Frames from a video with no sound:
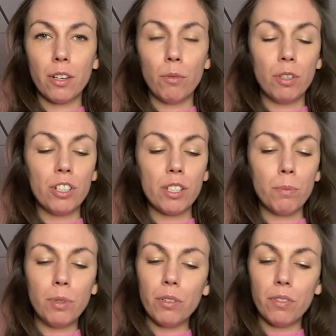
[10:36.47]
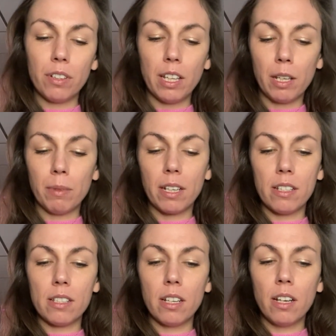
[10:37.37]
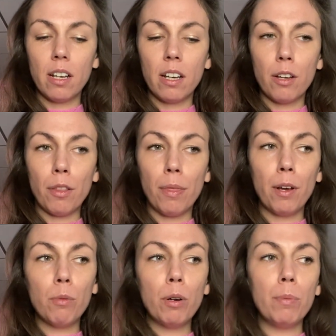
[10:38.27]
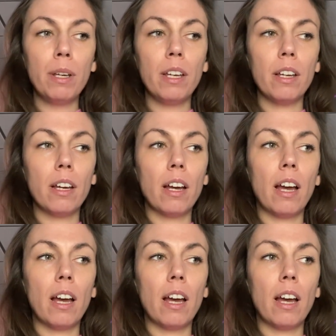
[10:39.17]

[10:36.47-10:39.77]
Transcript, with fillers: which is a beautiful thing because there will be